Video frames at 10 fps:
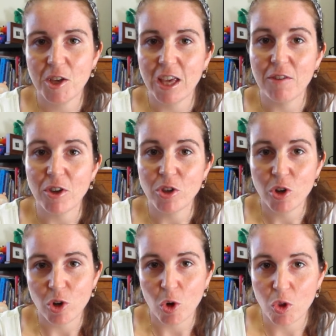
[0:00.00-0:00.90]
if I
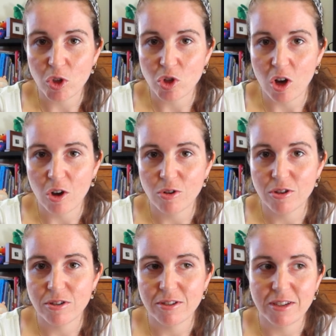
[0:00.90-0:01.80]
don't know the child,
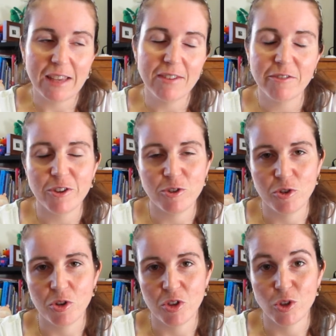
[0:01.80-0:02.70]
even if I do
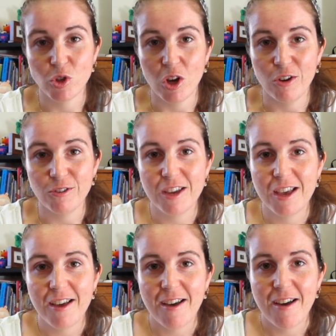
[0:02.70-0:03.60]
know the child,
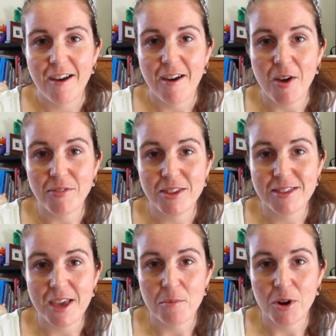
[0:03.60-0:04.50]
I have to
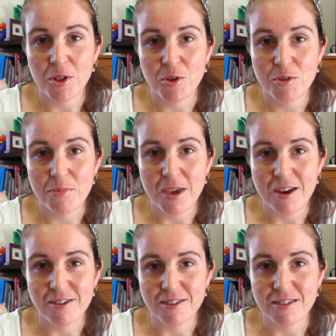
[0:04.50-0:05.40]
say I'm one of those
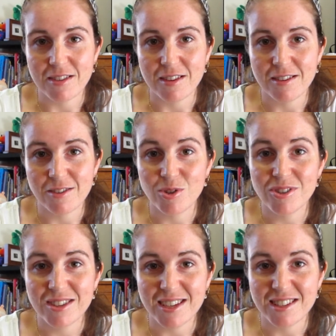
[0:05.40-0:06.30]
parents that
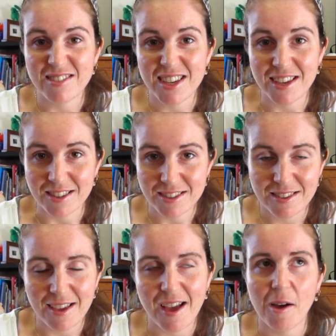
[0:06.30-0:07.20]
usually intervenes.
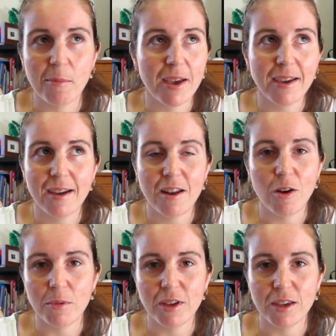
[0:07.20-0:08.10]
I can't
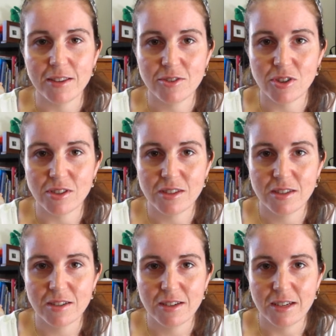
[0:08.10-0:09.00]
help it. It's just
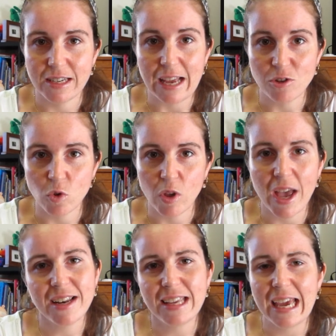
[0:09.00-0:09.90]
natural.
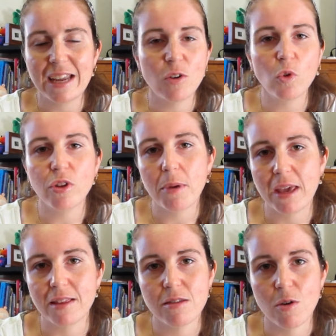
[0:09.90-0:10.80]
And yeah, it all
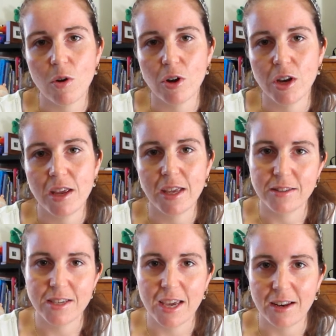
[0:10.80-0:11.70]
depends on
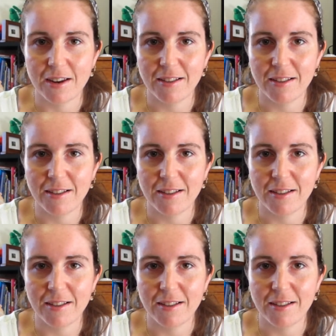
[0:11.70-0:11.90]
intent.